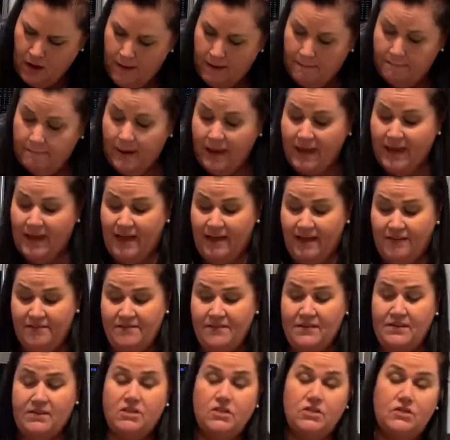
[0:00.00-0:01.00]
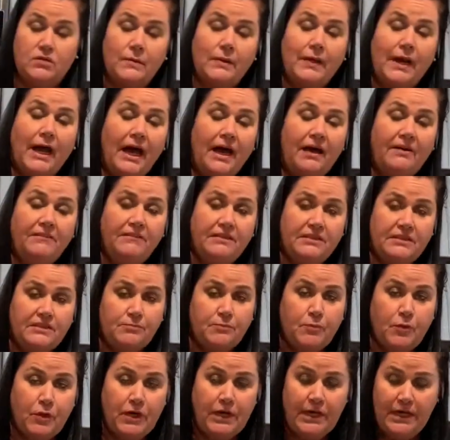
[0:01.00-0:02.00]
My oven just went off. It's
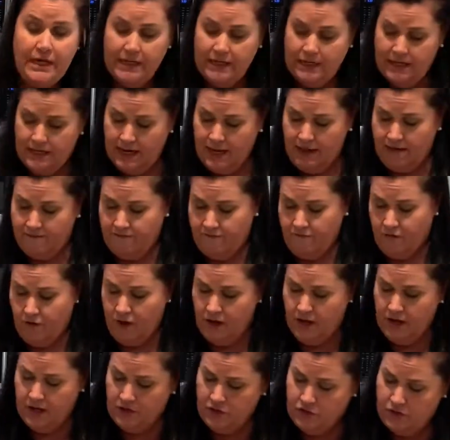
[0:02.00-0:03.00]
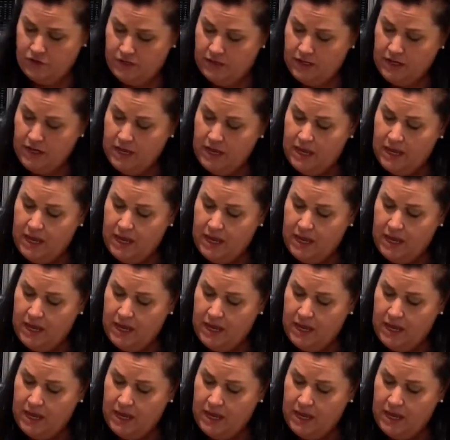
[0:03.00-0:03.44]
preheated at 400,